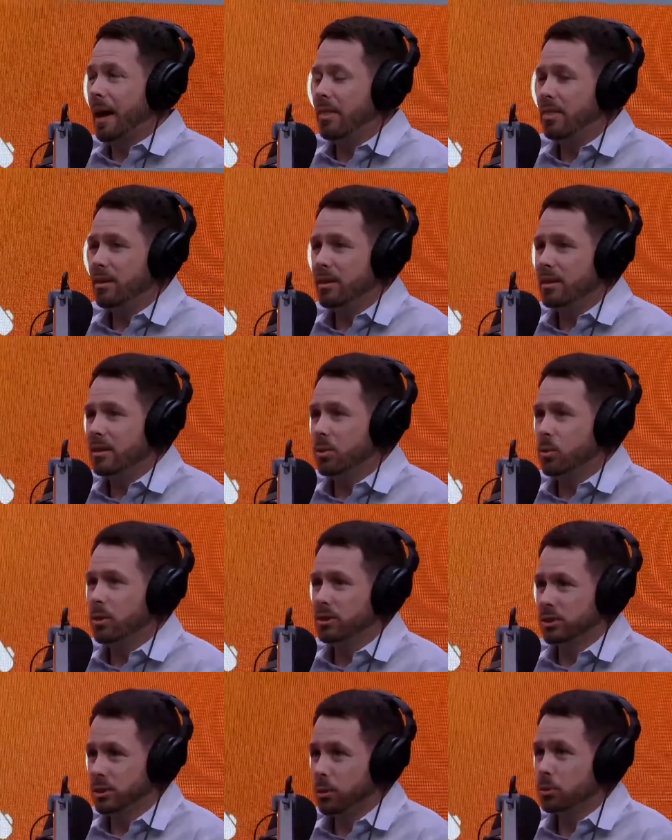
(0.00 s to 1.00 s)
I think
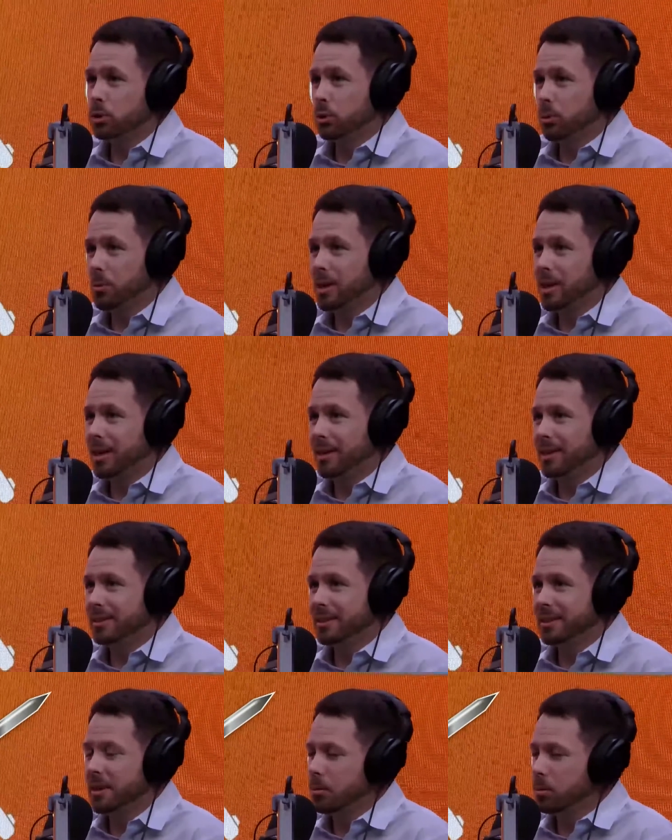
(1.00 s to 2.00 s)
with social
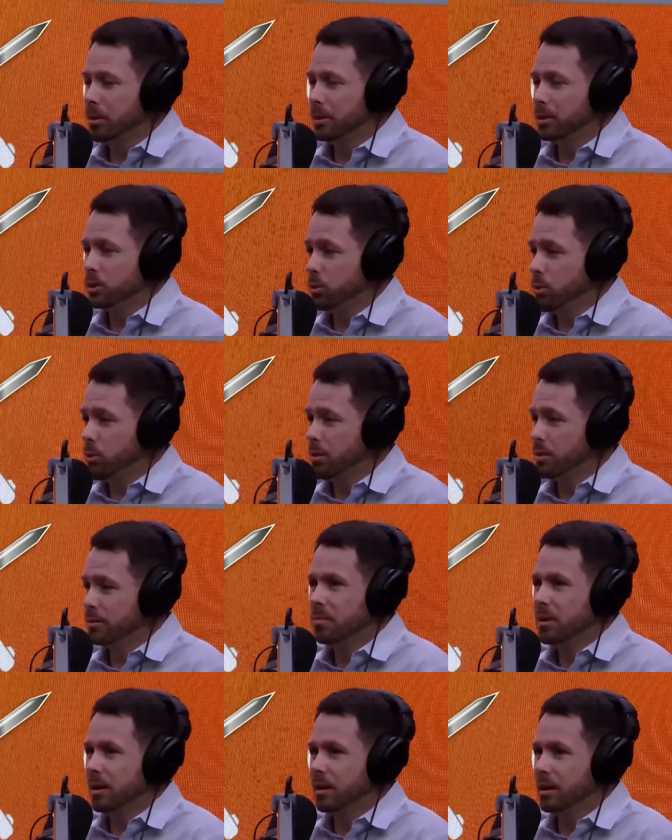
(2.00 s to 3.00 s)
media, it's a double edged
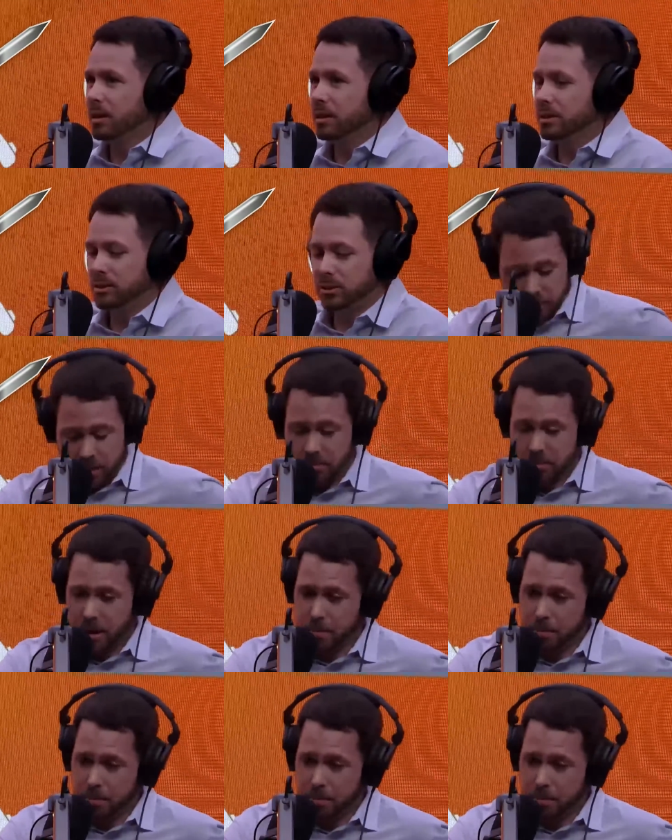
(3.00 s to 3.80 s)
sword because in my